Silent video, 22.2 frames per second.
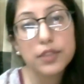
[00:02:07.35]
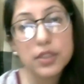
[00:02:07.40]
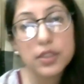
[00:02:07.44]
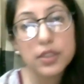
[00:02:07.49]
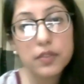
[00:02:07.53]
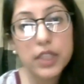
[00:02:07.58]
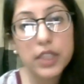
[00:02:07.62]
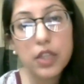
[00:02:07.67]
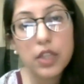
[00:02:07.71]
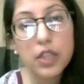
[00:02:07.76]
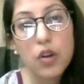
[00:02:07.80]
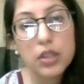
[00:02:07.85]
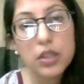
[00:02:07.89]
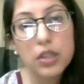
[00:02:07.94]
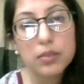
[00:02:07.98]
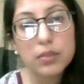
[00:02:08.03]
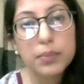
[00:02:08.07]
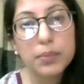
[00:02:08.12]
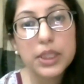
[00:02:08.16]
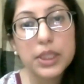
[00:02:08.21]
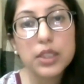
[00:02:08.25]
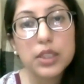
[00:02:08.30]
a very long
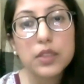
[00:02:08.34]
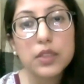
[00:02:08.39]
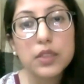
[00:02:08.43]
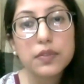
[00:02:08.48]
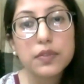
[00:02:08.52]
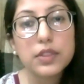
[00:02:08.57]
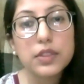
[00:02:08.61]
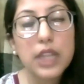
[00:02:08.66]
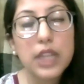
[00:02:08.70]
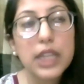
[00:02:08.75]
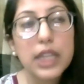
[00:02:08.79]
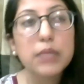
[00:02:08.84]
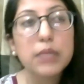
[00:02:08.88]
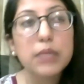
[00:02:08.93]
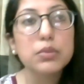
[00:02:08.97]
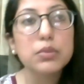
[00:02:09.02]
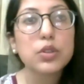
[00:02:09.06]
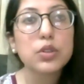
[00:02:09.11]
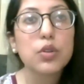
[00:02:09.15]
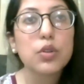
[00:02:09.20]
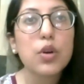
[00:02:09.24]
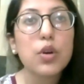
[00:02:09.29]
period of time.
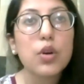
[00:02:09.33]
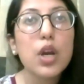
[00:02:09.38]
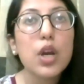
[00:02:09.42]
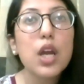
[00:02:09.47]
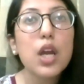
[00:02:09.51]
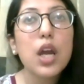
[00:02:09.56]
So